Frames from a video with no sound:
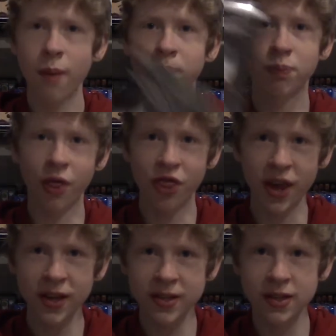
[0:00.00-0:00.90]
but
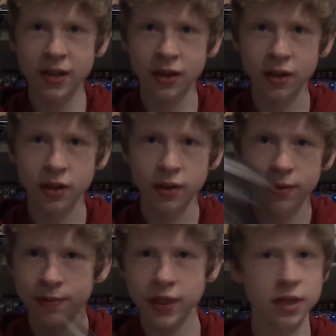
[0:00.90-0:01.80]
this
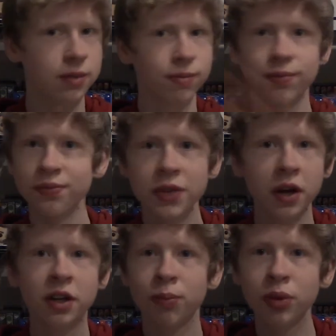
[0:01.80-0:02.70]
just
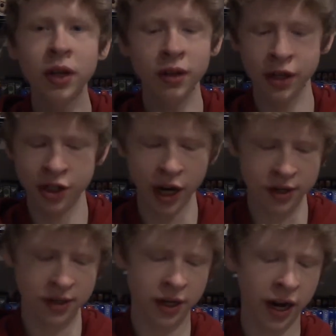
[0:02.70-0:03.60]
completely
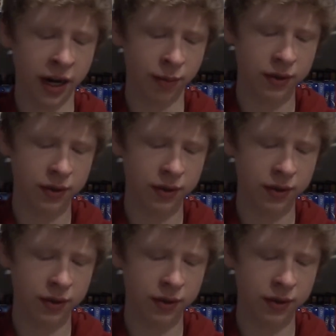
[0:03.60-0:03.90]
changed the game.